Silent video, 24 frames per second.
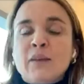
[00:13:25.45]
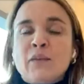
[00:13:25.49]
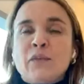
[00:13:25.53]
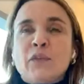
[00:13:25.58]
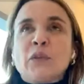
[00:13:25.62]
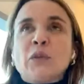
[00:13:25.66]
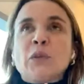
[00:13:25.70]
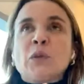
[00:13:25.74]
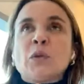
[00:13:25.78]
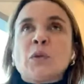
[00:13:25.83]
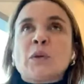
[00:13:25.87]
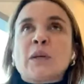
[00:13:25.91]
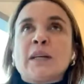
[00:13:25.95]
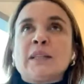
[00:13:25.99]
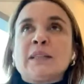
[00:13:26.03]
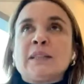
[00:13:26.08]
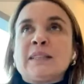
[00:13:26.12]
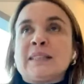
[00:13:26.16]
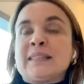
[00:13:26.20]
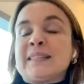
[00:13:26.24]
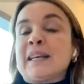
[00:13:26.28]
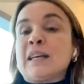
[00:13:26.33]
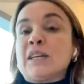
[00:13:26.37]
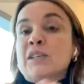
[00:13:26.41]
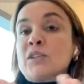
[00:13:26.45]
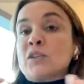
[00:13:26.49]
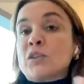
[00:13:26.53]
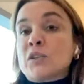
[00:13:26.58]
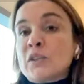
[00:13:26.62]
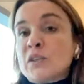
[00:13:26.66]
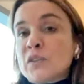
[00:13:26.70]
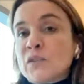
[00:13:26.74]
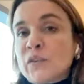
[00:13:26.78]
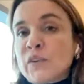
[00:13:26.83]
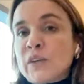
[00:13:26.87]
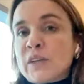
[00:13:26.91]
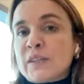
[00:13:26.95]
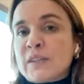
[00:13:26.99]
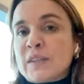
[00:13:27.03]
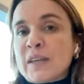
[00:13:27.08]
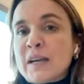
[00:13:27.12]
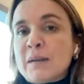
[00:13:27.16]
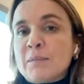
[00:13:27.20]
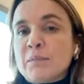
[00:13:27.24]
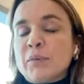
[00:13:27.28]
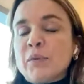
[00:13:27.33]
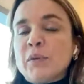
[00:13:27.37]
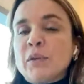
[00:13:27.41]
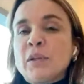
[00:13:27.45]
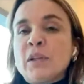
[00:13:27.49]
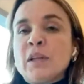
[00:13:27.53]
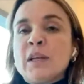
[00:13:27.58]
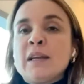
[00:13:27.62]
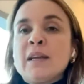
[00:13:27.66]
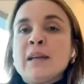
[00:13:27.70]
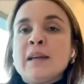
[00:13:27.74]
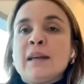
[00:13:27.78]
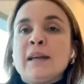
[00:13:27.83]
If you look at disasters, for example,